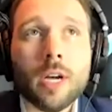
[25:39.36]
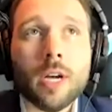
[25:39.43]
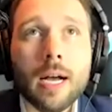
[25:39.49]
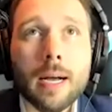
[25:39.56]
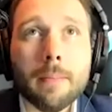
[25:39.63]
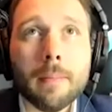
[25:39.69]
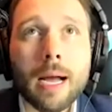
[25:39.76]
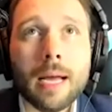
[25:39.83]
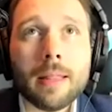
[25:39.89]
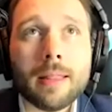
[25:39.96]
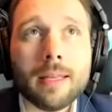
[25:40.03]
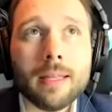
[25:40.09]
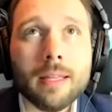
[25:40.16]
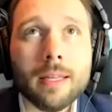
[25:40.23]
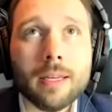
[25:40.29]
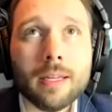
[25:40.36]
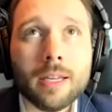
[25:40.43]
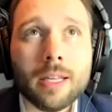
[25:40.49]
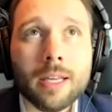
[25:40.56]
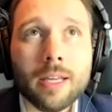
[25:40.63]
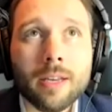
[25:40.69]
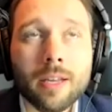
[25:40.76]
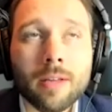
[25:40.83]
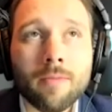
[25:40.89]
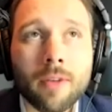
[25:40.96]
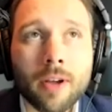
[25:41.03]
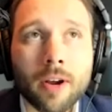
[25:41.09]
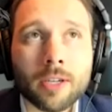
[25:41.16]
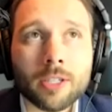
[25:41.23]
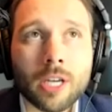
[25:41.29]
I think that it
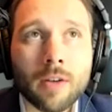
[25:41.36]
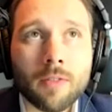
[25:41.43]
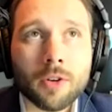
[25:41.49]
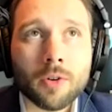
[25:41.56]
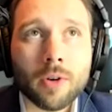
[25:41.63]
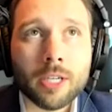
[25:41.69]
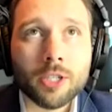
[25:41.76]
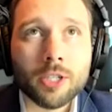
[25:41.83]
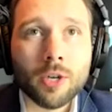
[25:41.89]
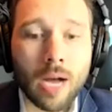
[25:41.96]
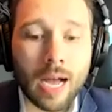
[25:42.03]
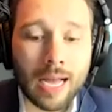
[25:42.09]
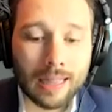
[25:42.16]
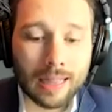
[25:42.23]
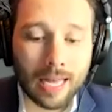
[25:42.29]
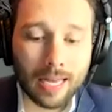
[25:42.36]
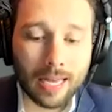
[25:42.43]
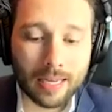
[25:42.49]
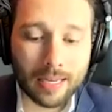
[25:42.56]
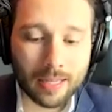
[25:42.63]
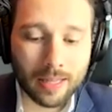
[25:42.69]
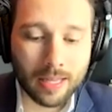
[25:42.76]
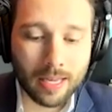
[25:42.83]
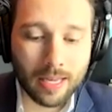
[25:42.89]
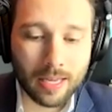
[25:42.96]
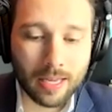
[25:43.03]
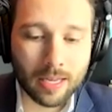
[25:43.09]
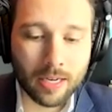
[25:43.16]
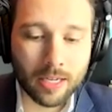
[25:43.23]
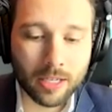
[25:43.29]
varies off your ratio. I like
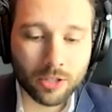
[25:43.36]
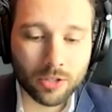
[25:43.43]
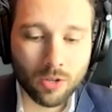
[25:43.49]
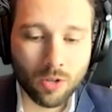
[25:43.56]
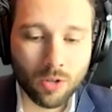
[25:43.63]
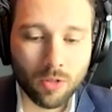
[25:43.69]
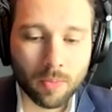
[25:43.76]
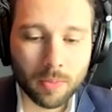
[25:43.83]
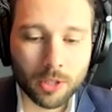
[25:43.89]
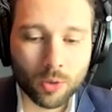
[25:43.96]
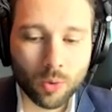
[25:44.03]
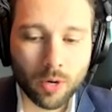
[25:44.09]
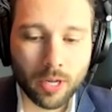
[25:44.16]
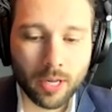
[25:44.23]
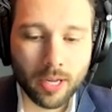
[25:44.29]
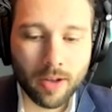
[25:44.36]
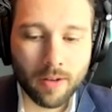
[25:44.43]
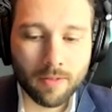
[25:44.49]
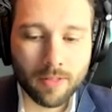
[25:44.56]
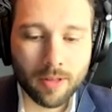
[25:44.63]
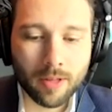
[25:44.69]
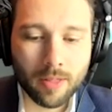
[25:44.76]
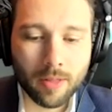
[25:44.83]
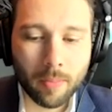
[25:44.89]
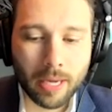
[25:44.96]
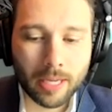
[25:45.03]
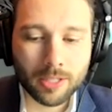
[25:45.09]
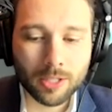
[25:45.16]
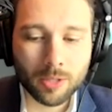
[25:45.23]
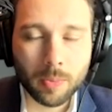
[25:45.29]
the majority of the
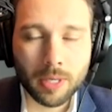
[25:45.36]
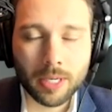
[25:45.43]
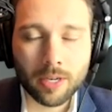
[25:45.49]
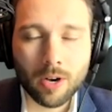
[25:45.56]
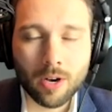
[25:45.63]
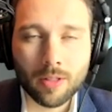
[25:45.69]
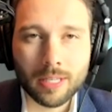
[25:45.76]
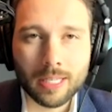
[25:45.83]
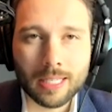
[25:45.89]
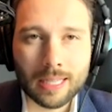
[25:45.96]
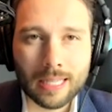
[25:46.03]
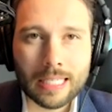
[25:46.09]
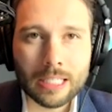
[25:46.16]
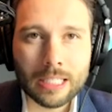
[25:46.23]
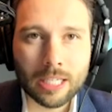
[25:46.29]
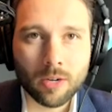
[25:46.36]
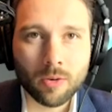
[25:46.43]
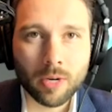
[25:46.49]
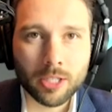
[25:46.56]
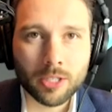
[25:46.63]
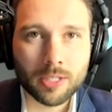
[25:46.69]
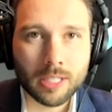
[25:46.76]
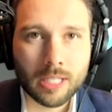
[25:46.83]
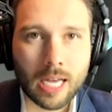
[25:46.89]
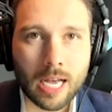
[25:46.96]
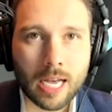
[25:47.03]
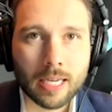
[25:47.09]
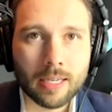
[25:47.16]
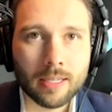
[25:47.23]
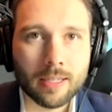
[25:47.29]
basis being on the lead generation
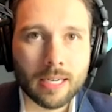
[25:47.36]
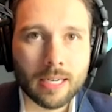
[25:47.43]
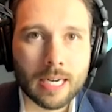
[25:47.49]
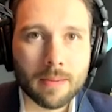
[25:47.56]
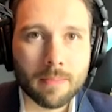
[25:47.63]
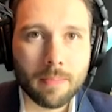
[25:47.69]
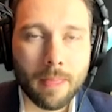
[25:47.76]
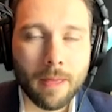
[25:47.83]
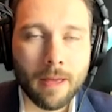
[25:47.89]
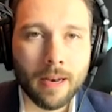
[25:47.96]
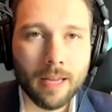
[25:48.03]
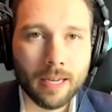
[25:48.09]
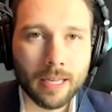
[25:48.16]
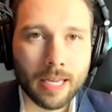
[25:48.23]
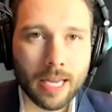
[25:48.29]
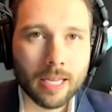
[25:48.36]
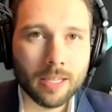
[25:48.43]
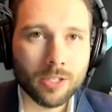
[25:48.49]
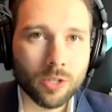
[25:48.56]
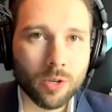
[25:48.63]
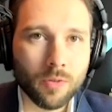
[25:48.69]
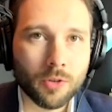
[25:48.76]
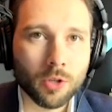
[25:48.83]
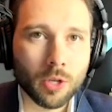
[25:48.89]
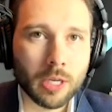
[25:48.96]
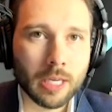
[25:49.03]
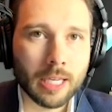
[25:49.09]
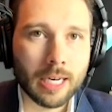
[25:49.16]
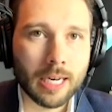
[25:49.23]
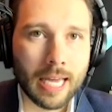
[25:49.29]
side. And again, so if you're
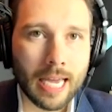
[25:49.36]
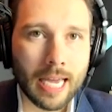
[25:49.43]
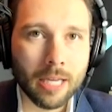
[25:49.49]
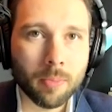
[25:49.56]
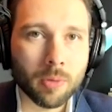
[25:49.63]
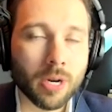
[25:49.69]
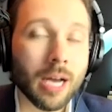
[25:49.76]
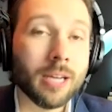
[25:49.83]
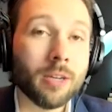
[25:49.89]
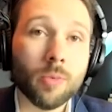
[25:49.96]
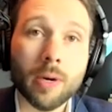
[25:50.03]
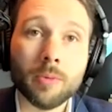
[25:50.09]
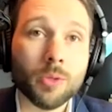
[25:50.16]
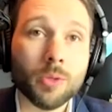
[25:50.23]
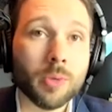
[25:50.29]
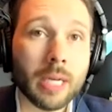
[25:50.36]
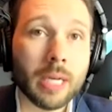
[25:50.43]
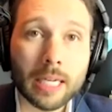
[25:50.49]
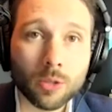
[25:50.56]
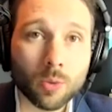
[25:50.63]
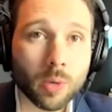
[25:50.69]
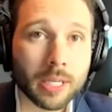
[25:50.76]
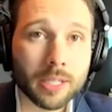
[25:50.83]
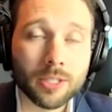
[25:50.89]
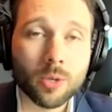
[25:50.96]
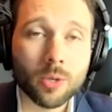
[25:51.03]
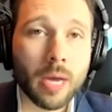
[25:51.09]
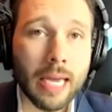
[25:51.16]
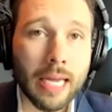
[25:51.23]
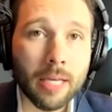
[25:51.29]
looking at an 80, I would do an 80-20.
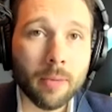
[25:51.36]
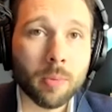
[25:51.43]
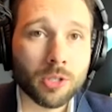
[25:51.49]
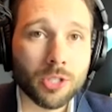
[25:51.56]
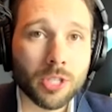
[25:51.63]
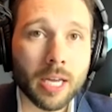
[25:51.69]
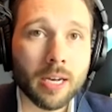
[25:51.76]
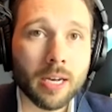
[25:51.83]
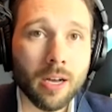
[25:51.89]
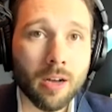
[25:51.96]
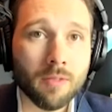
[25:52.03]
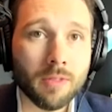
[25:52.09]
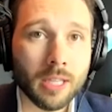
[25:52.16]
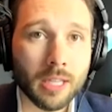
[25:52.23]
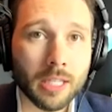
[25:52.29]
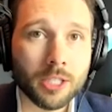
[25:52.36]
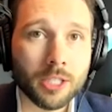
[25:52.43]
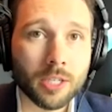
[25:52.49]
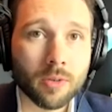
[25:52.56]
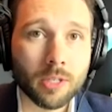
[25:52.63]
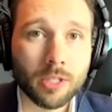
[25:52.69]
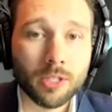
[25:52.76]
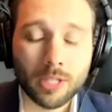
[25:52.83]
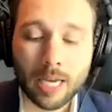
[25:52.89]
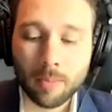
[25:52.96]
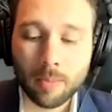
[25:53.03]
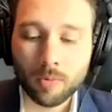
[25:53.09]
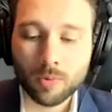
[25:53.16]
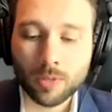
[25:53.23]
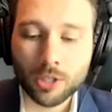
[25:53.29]
So 80% of that lead generation side,
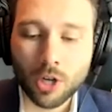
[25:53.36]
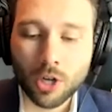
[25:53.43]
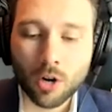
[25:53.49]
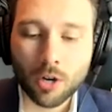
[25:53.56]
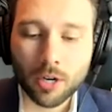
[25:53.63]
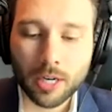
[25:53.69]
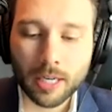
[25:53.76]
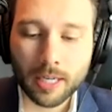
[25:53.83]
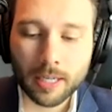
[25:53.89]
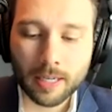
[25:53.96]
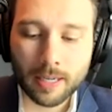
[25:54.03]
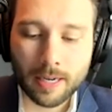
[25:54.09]
but retargeting,